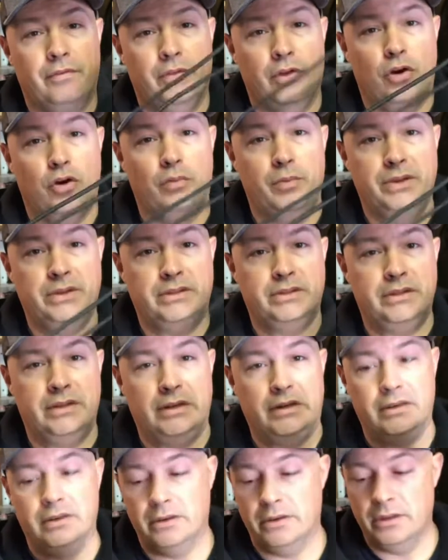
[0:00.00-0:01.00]
Hobie
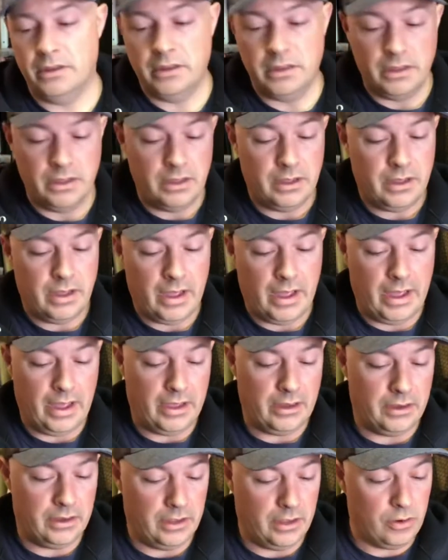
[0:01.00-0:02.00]
seat.
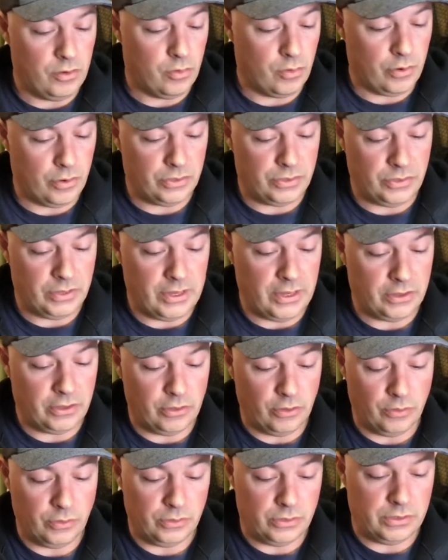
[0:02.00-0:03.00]
And in order to get
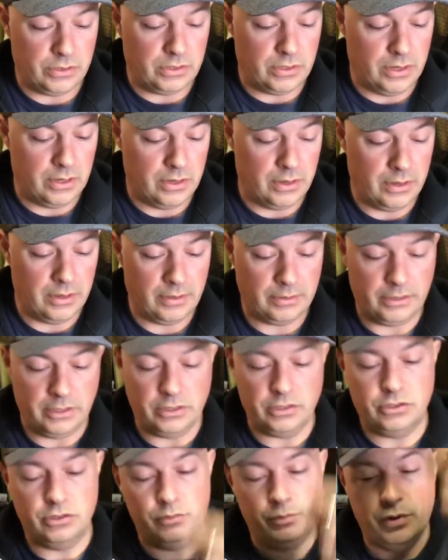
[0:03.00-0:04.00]

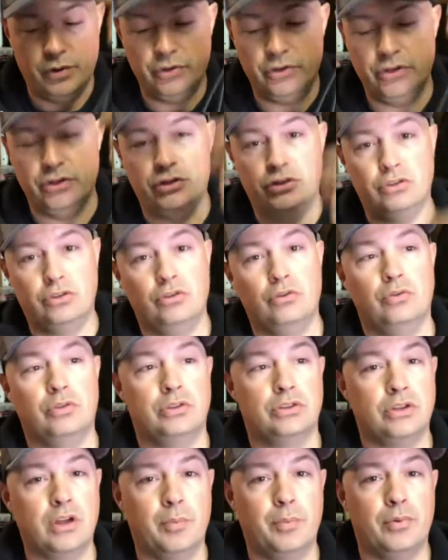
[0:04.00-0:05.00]
these two bungees through the
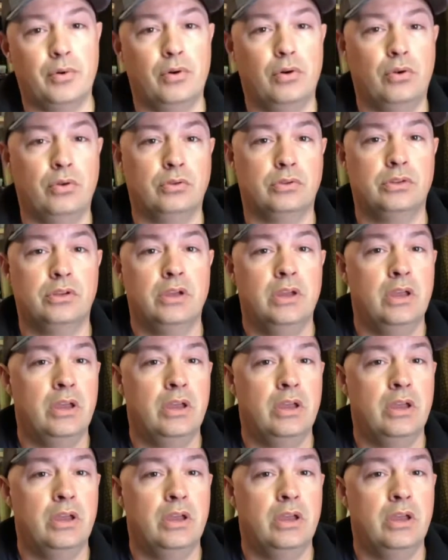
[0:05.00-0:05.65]
scupper holes